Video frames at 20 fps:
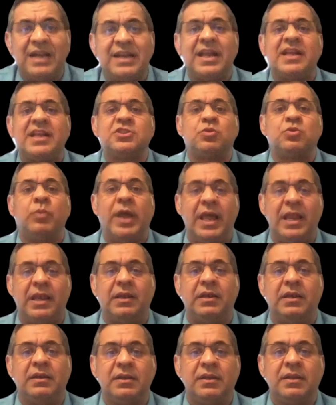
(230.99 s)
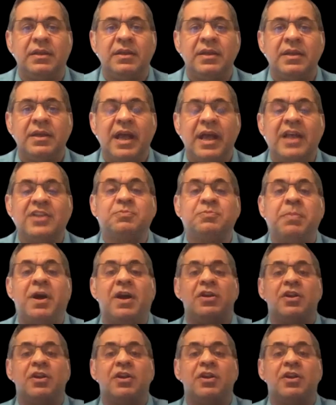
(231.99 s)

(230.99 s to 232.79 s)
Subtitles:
as well as part of our